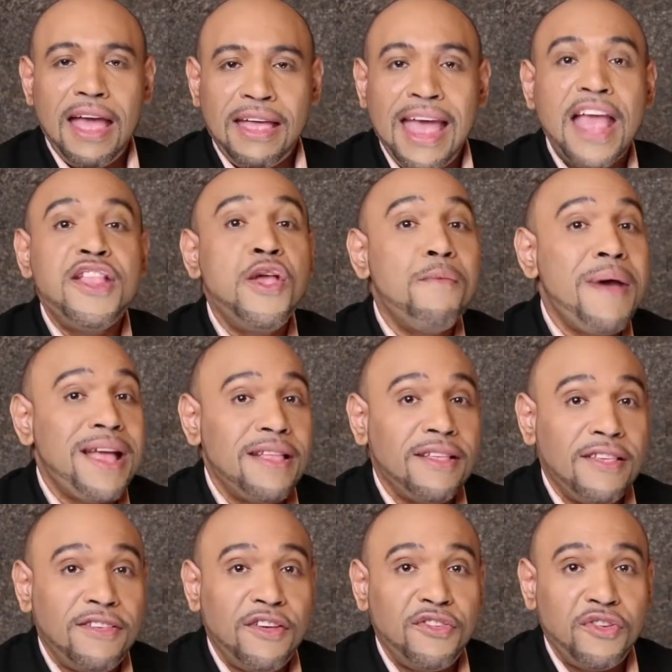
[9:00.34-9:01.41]
can you make the
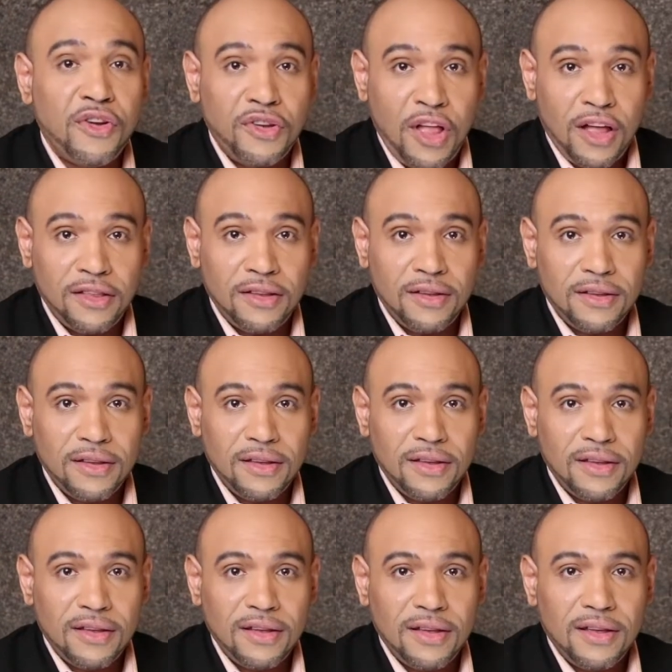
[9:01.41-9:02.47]
decision or not?
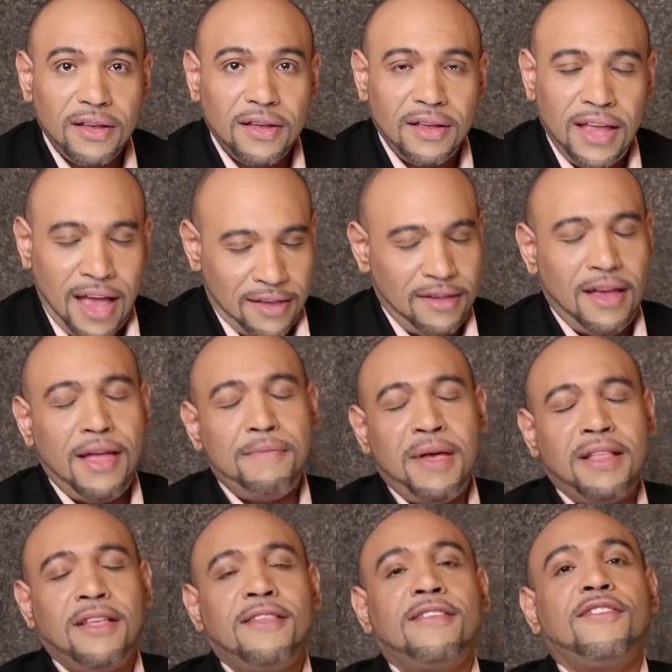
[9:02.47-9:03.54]
Yes, I can
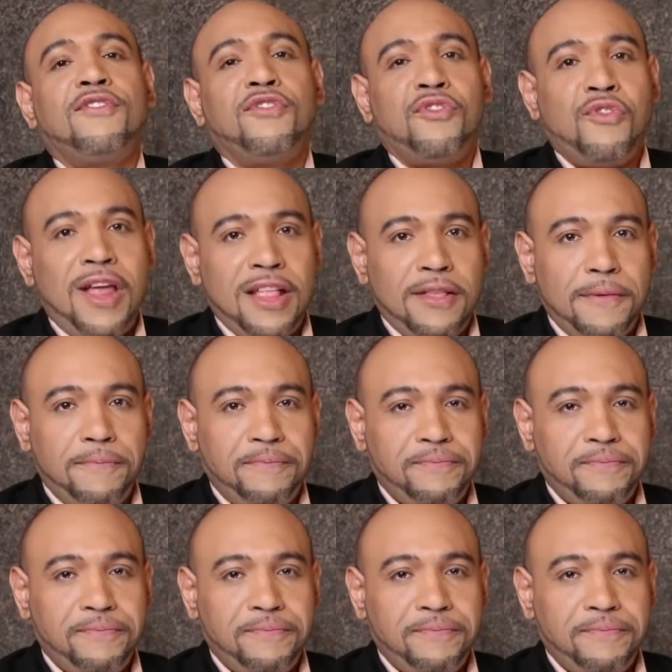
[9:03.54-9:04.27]
make the decision. Great.